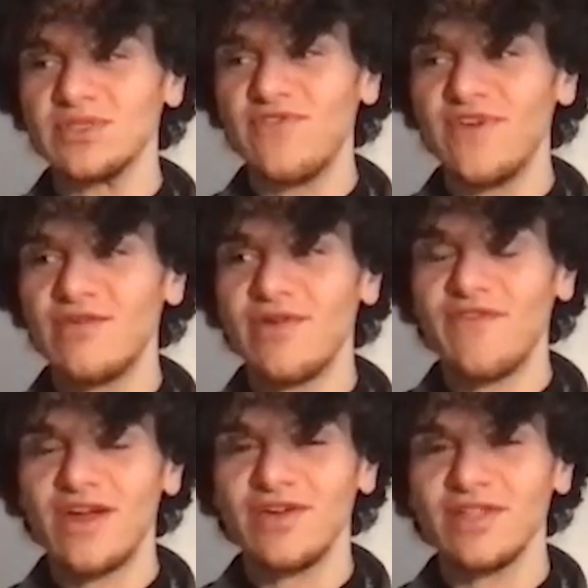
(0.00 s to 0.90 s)
very,
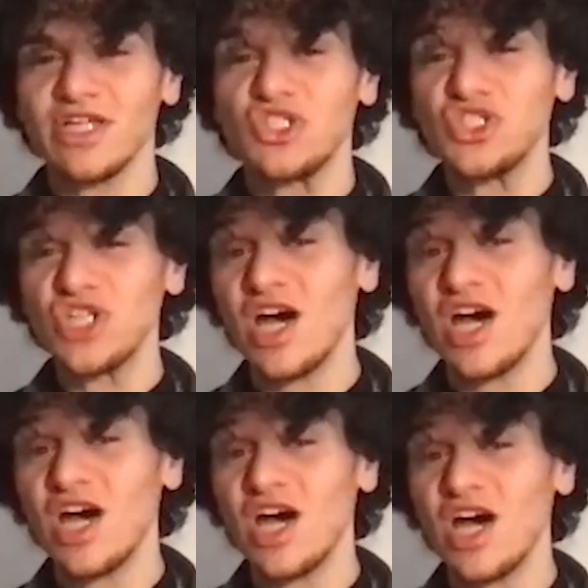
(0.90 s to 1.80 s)
very like
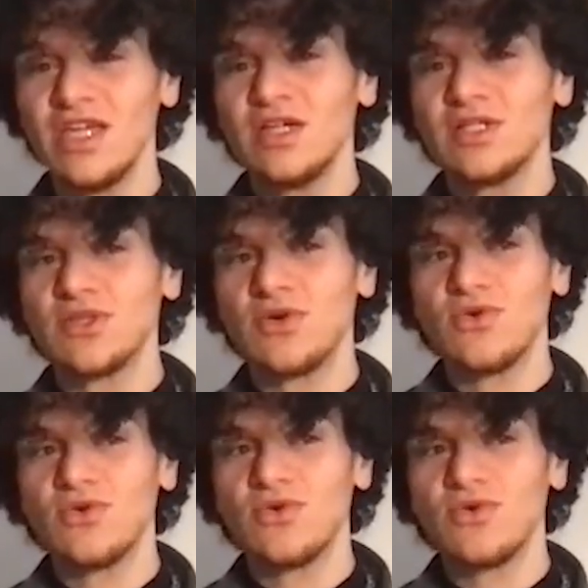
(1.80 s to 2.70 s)
shy.
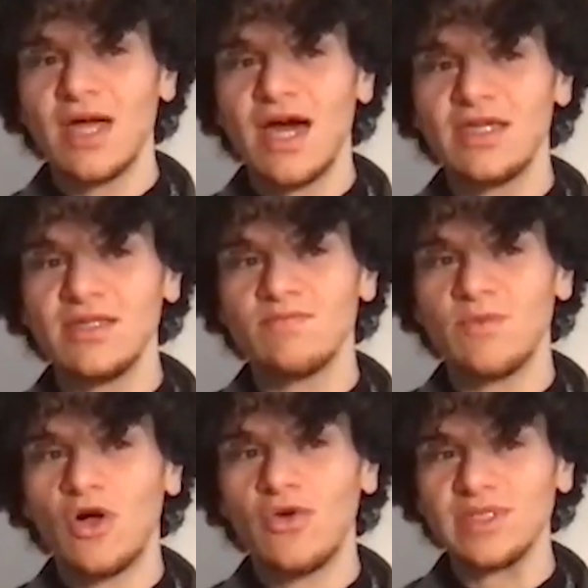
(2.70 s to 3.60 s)
So I
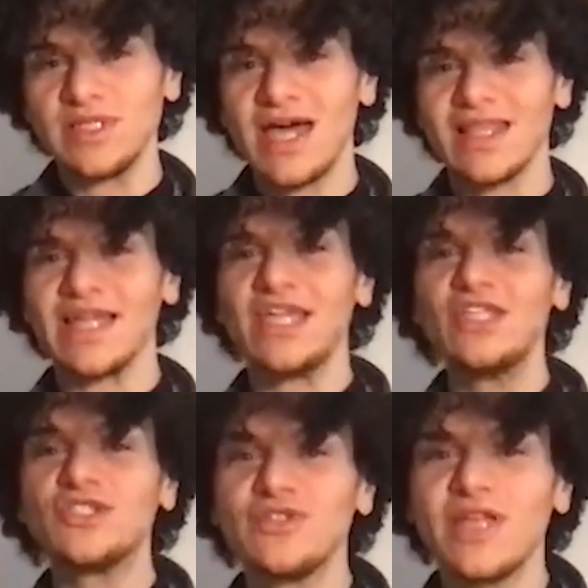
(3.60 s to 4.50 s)
always had like
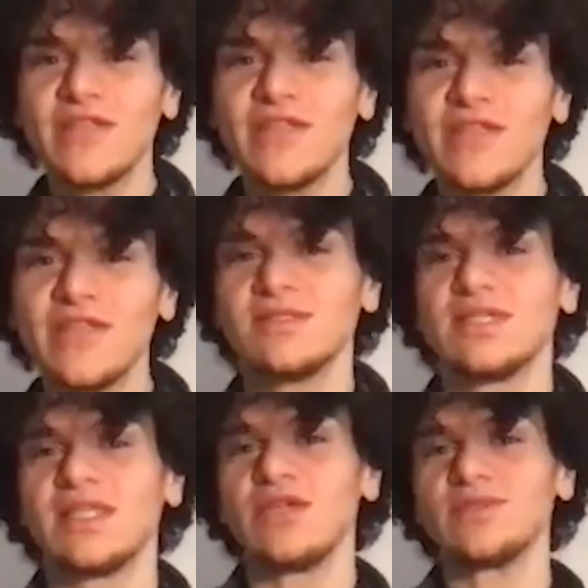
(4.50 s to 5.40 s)
internet friends,
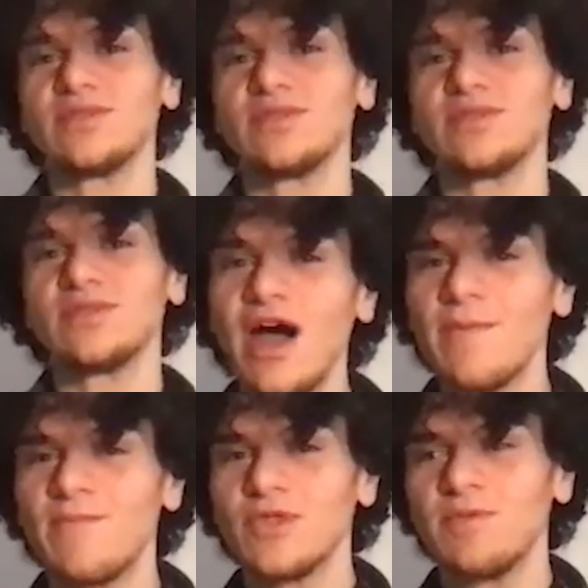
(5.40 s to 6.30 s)
and I used to Skype
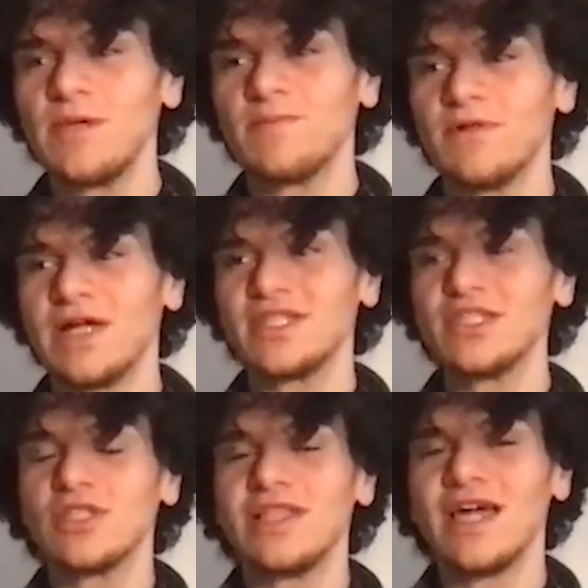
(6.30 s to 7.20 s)
with people. I
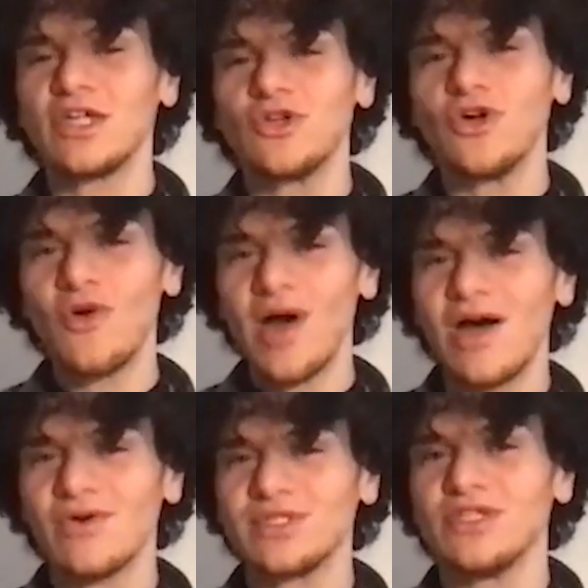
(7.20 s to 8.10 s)
didn't like to go
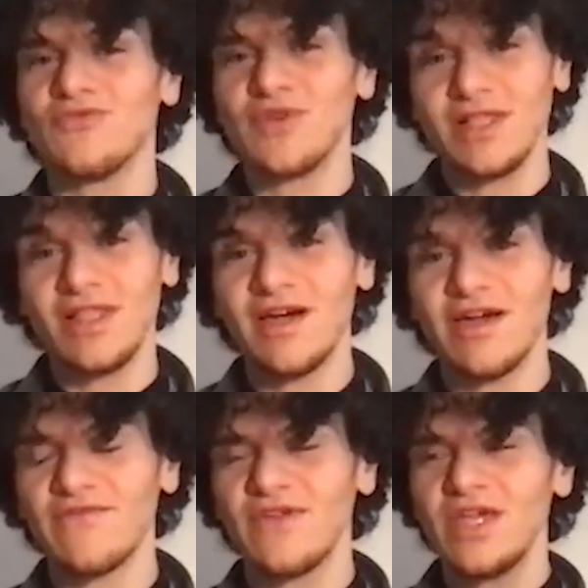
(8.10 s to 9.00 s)
out in real
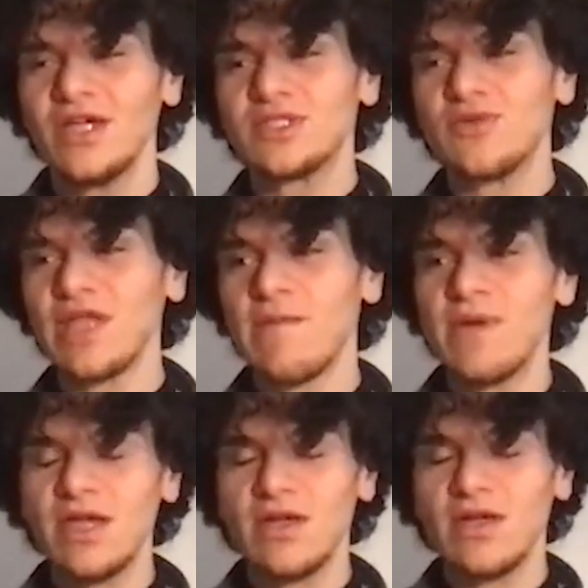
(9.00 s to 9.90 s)
life. So when
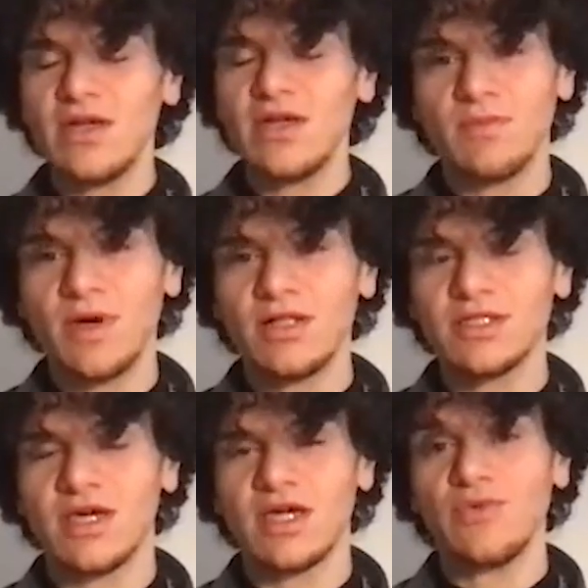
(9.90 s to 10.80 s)
went to Malta,
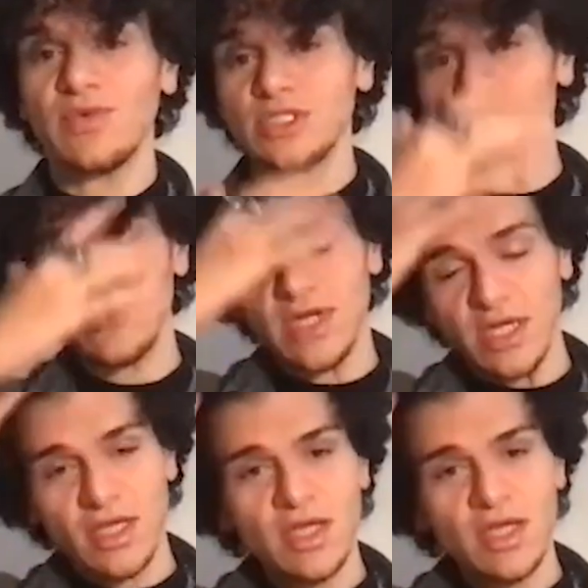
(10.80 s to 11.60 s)
and it was during,